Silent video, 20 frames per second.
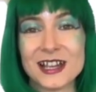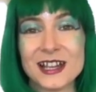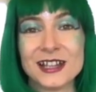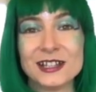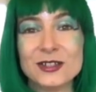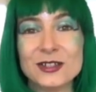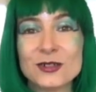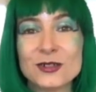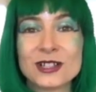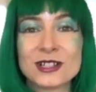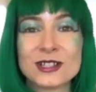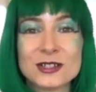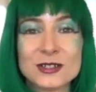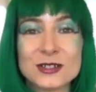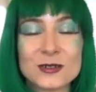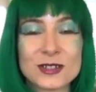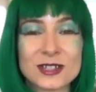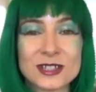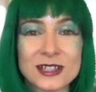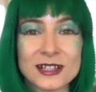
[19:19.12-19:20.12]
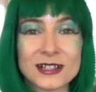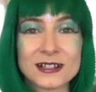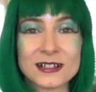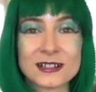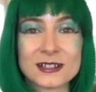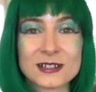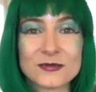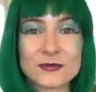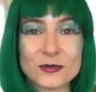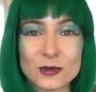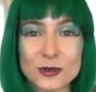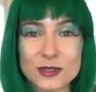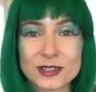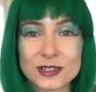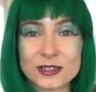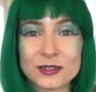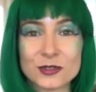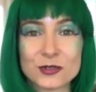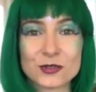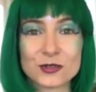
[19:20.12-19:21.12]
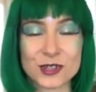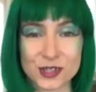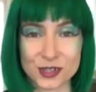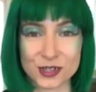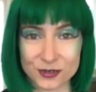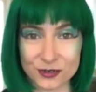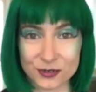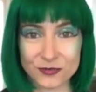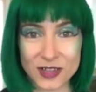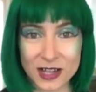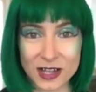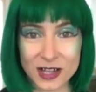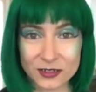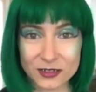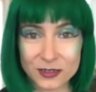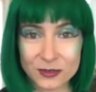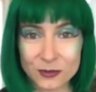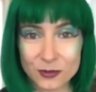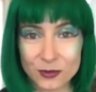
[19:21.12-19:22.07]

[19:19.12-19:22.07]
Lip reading: You can do things for the nutritional value,